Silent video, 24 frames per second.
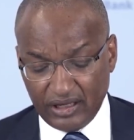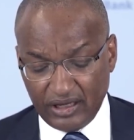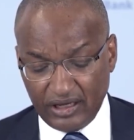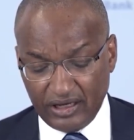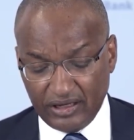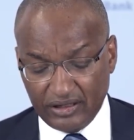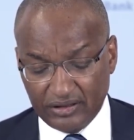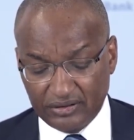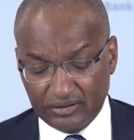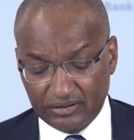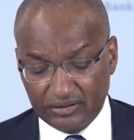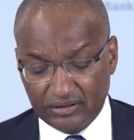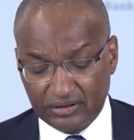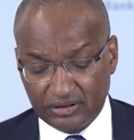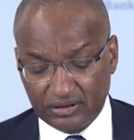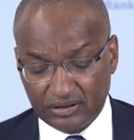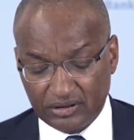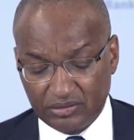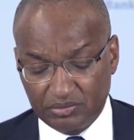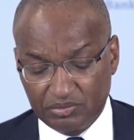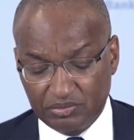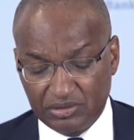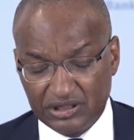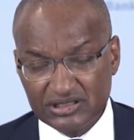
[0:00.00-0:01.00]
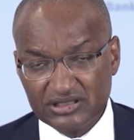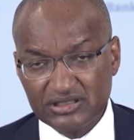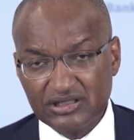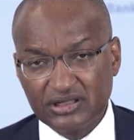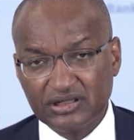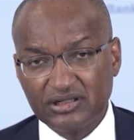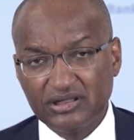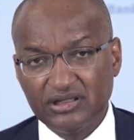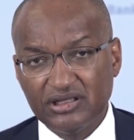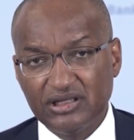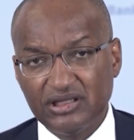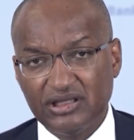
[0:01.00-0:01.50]
And
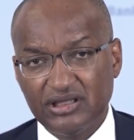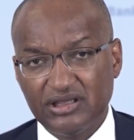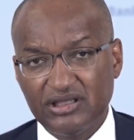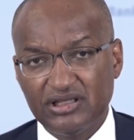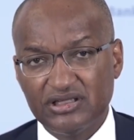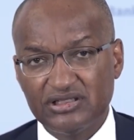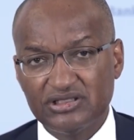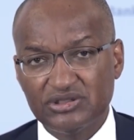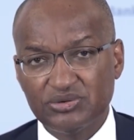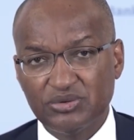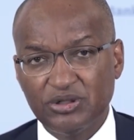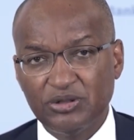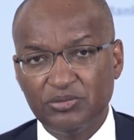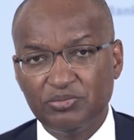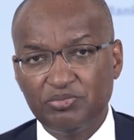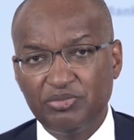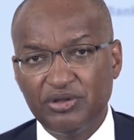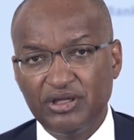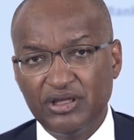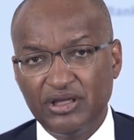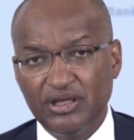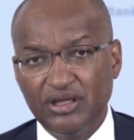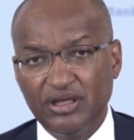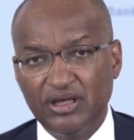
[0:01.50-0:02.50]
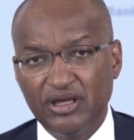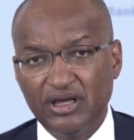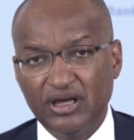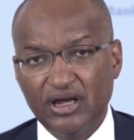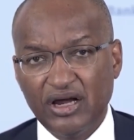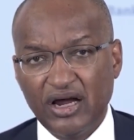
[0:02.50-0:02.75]
basically, this will be